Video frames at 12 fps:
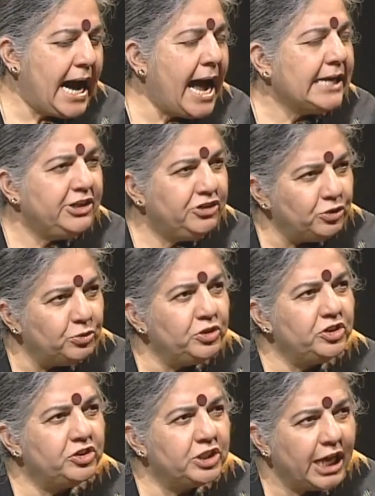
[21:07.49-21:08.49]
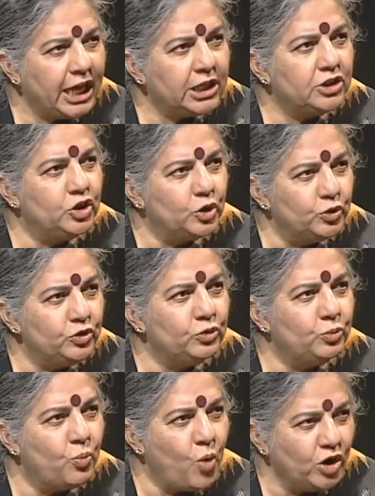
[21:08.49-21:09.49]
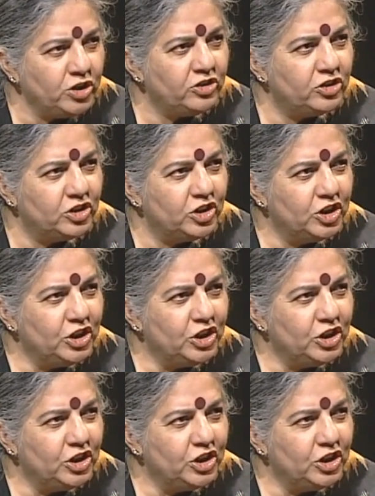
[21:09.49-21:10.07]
I don't think those who want